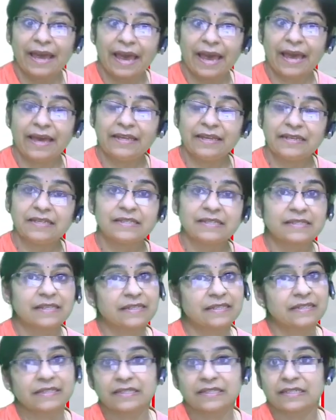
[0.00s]
and his
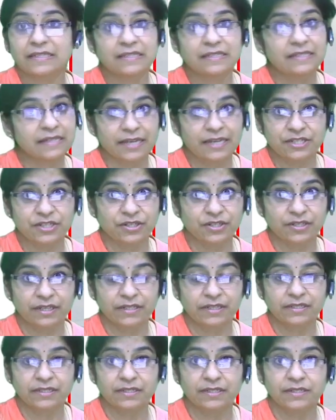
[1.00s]
condition
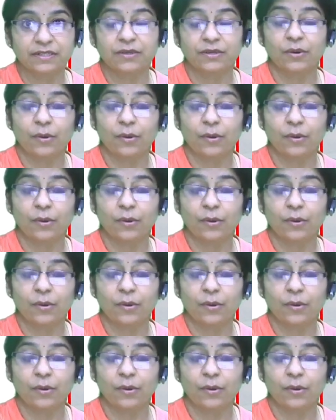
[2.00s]
deteriorated.